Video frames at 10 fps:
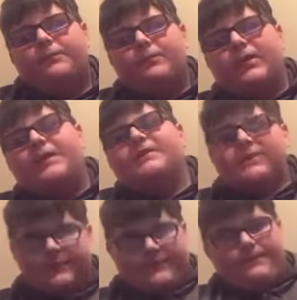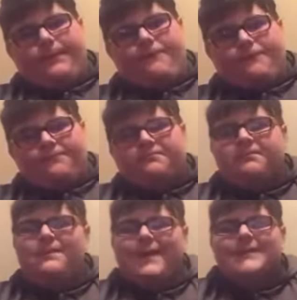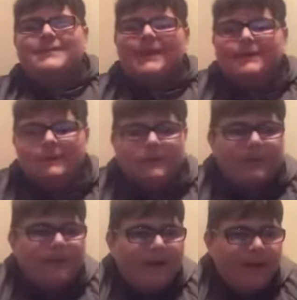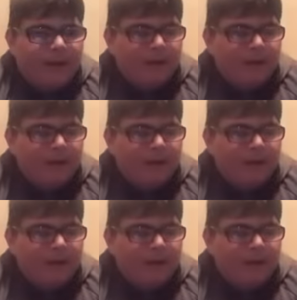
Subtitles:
decent. Yeah, it's decent, to be fair.